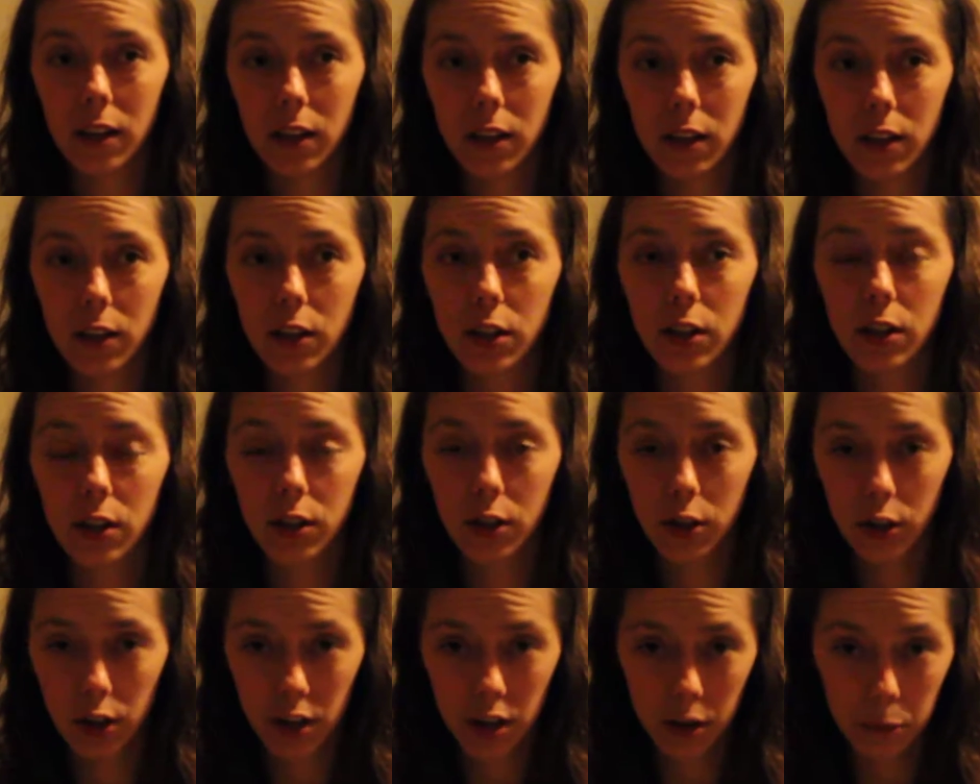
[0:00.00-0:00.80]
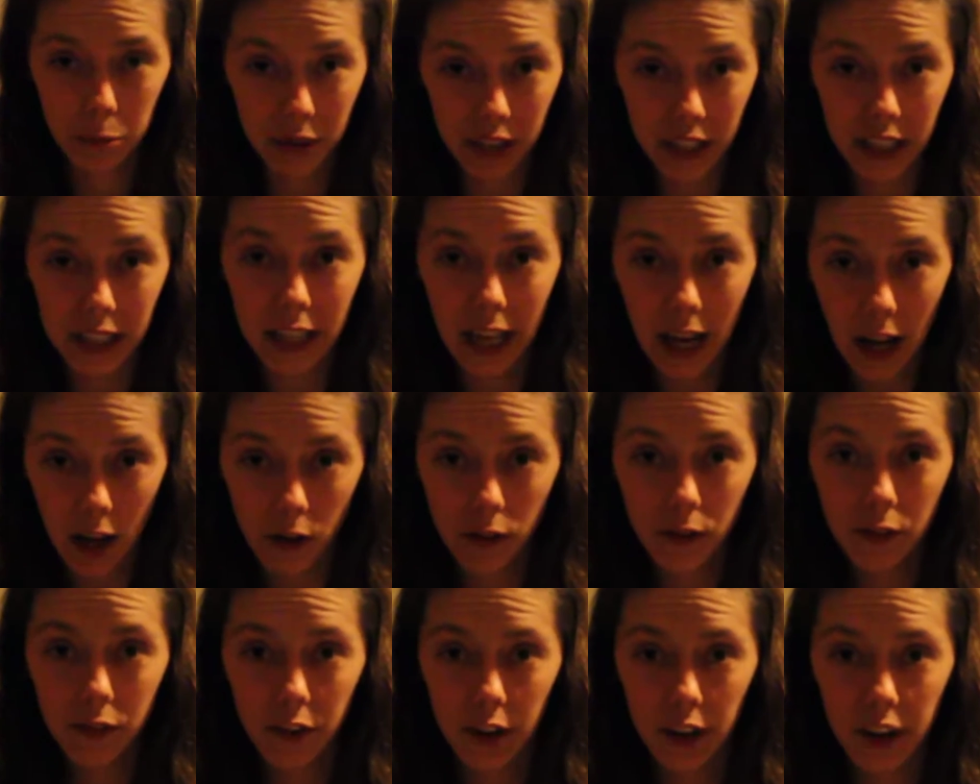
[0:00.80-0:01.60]
You're going to bleed
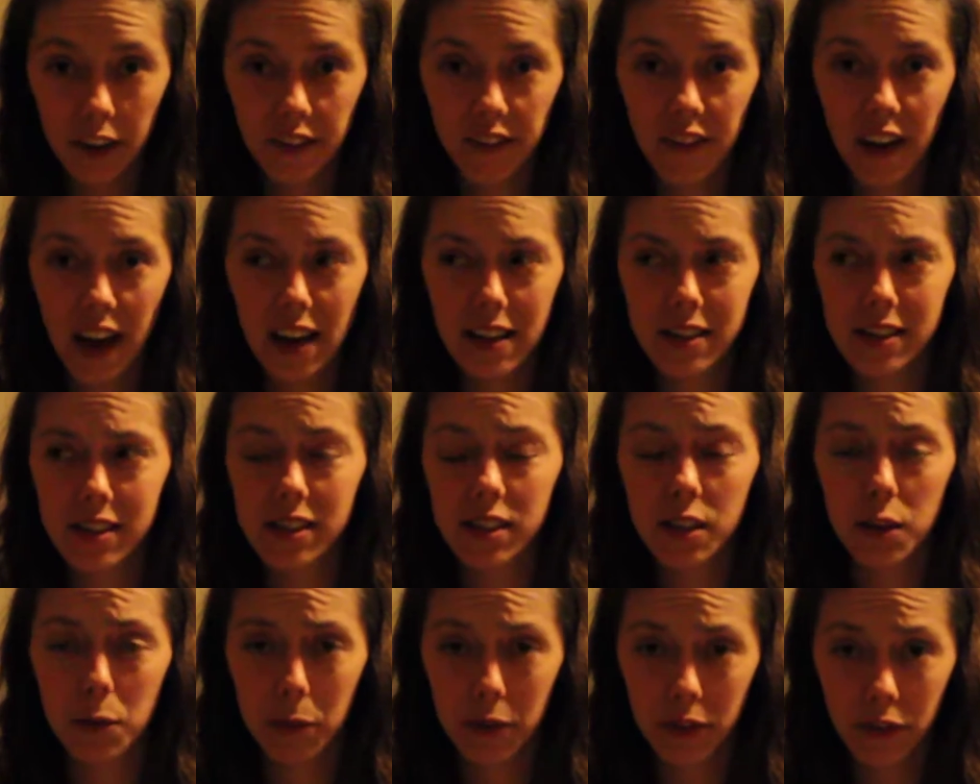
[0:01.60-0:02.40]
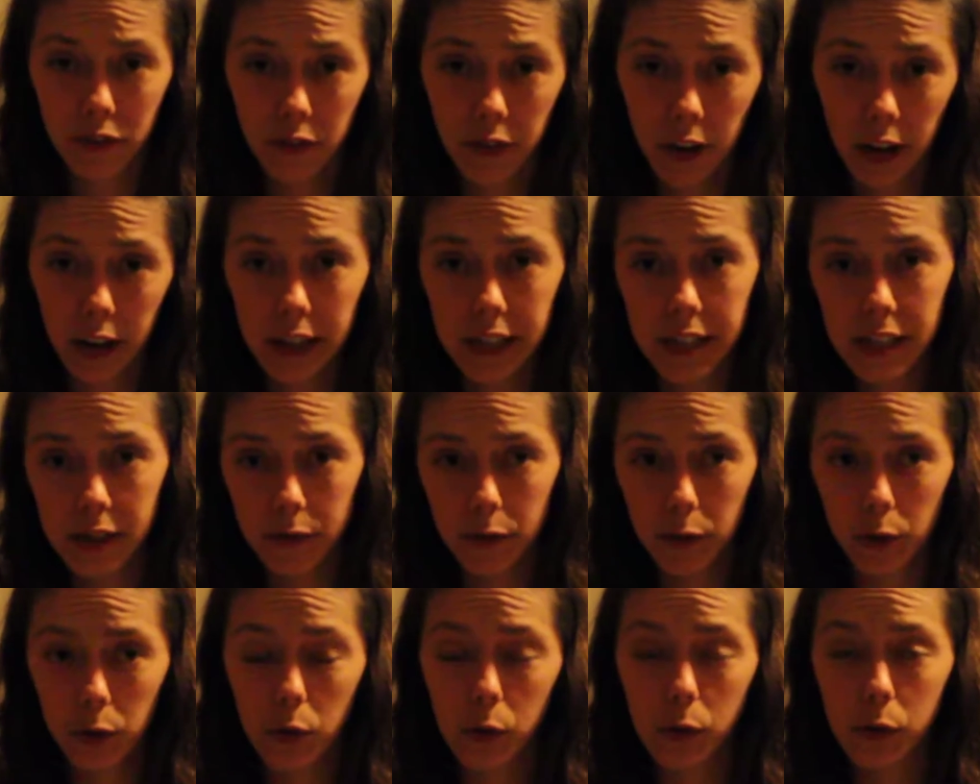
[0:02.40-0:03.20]
out very fast. It's going to be very
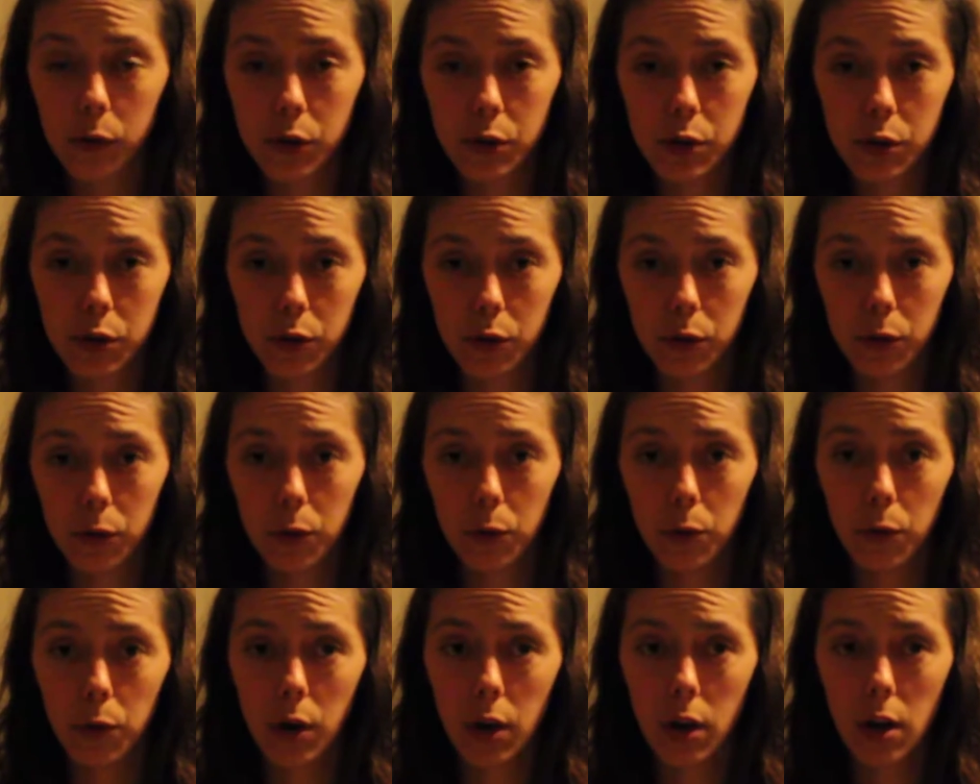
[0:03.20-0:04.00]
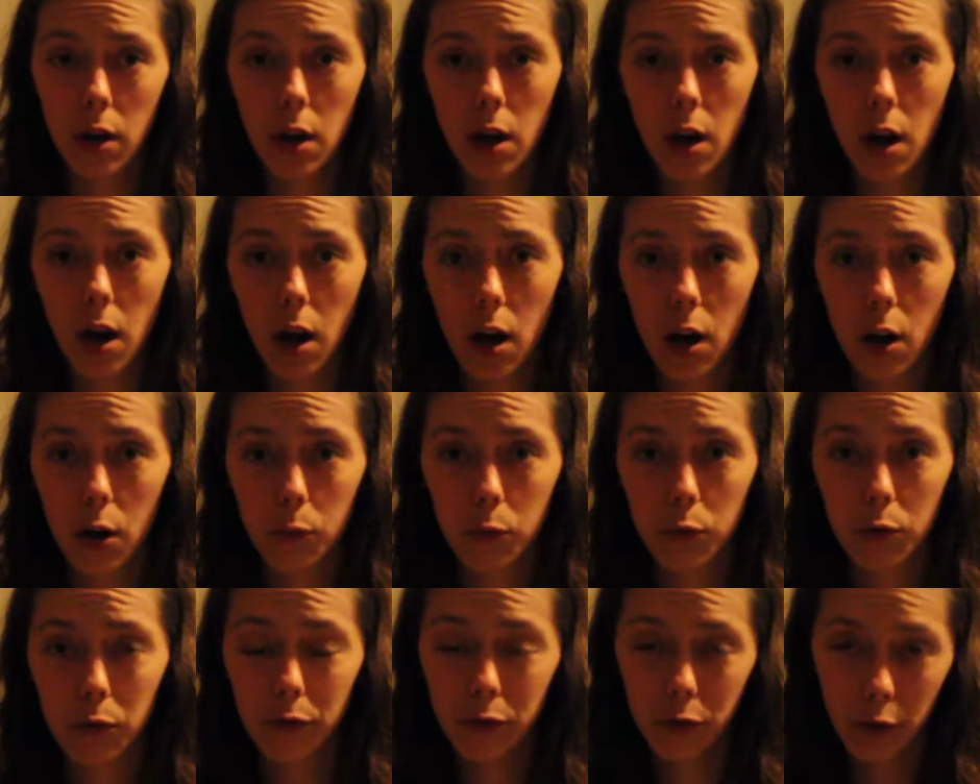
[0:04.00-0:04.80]
difficult to
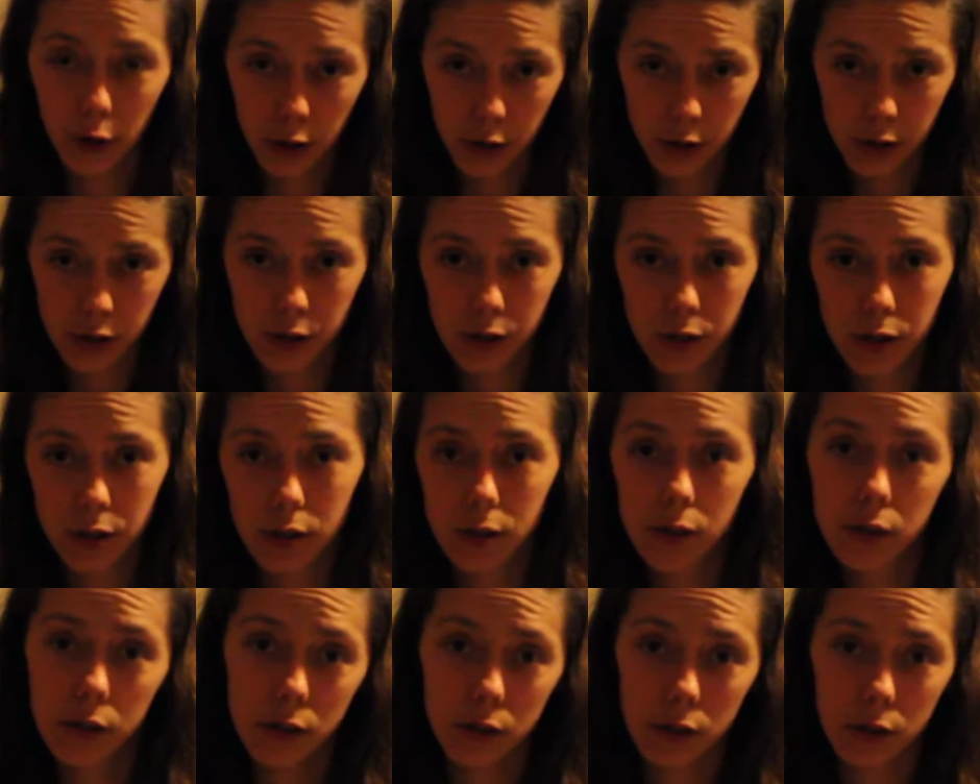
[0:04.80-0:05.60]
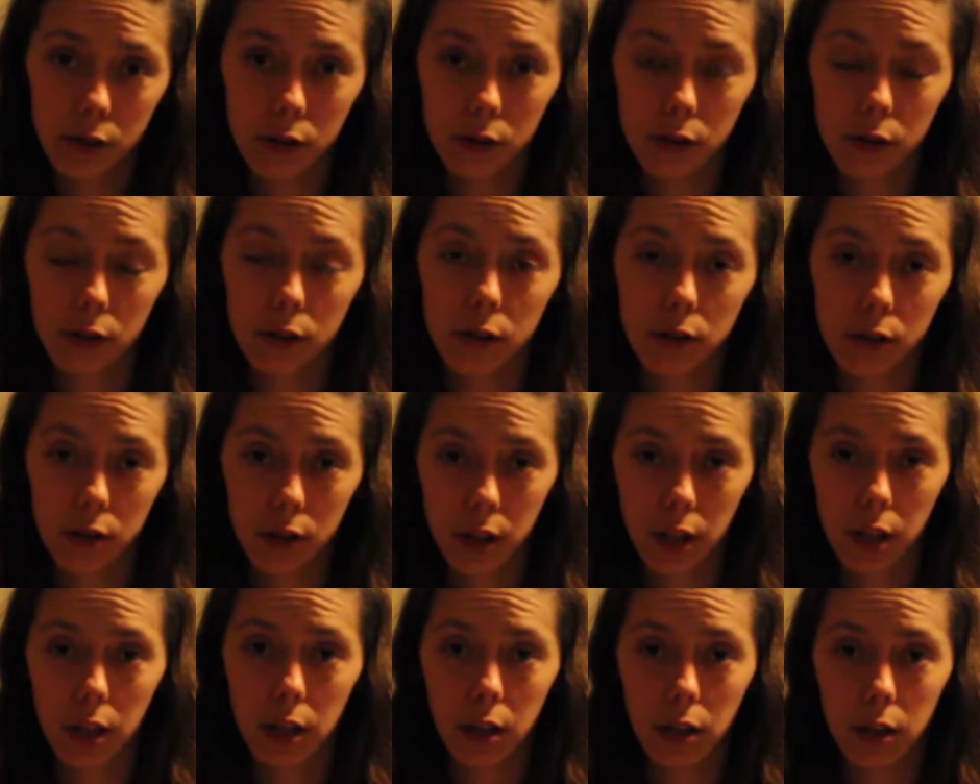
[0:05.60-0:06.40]
reverse
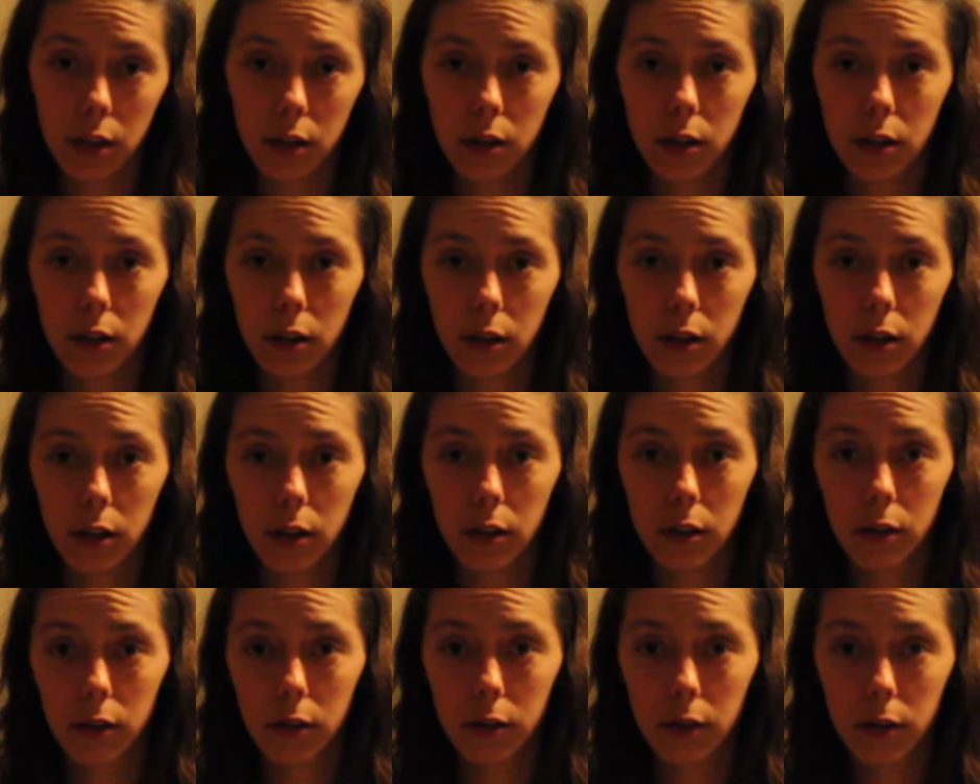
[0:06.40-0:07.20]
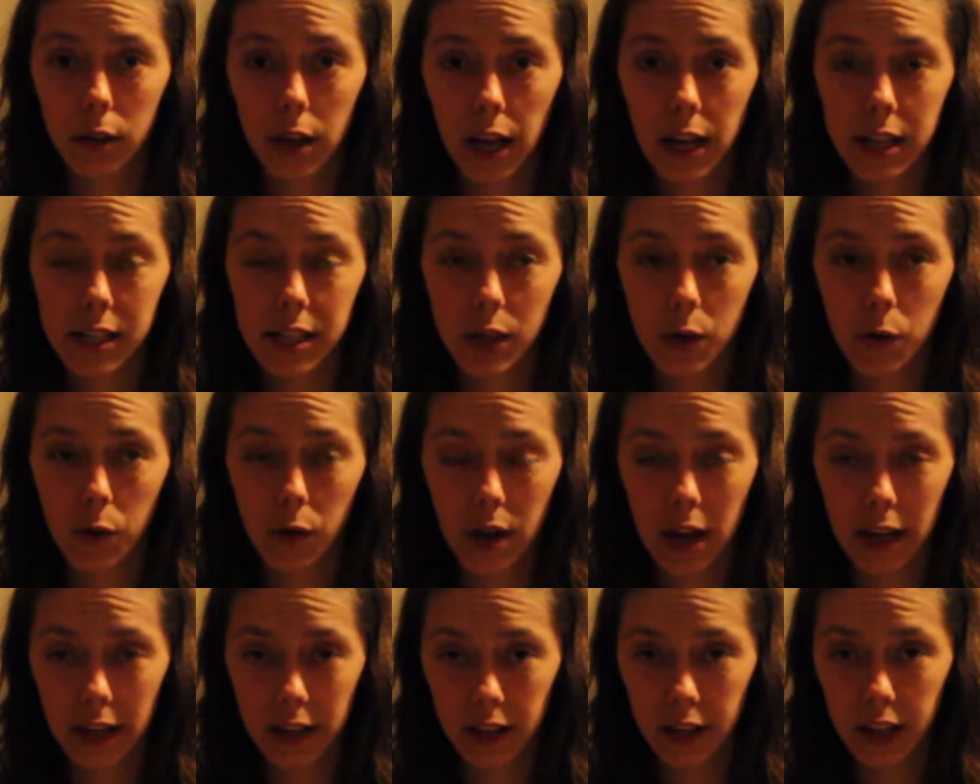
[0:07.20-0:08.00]
the
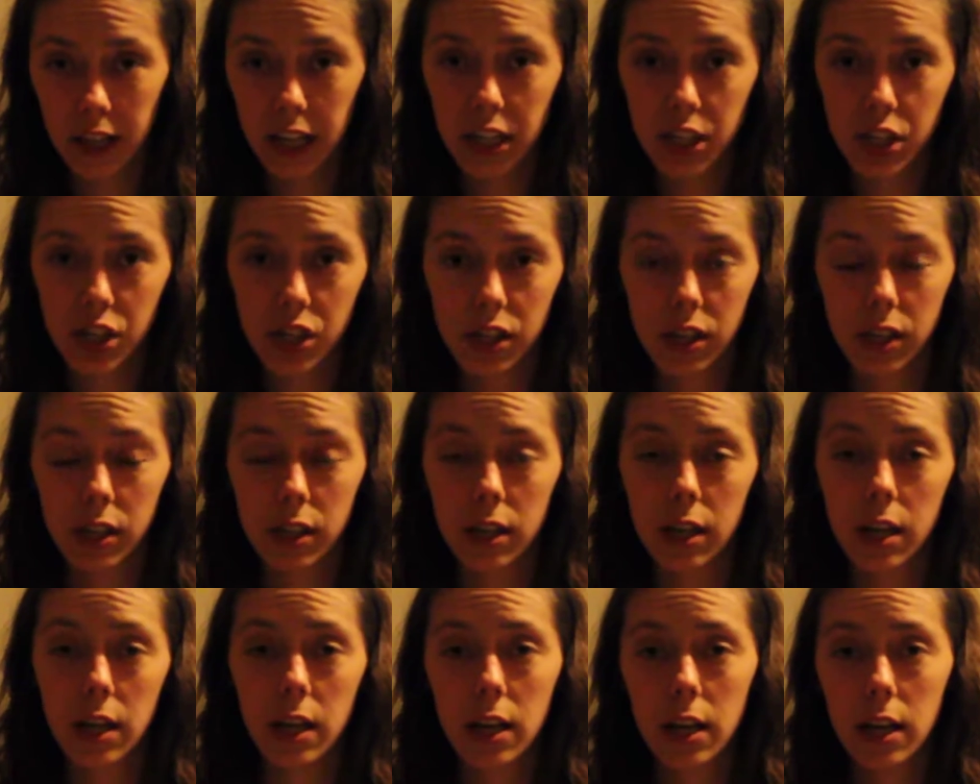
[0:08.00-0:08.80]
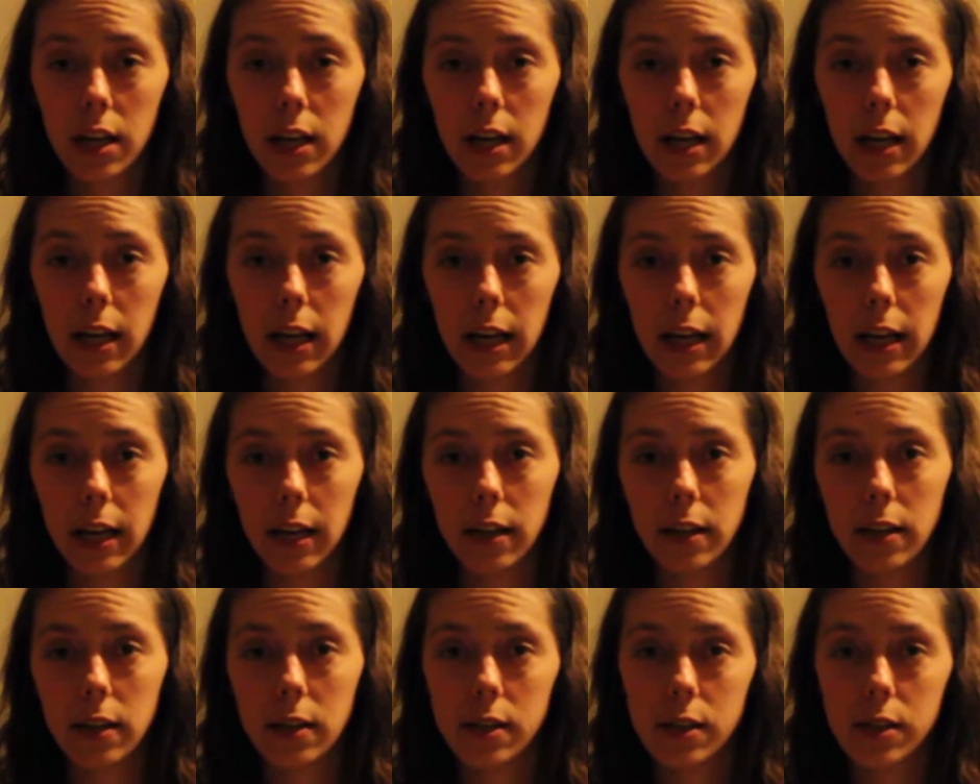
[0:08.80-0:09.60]
anticoagulation, and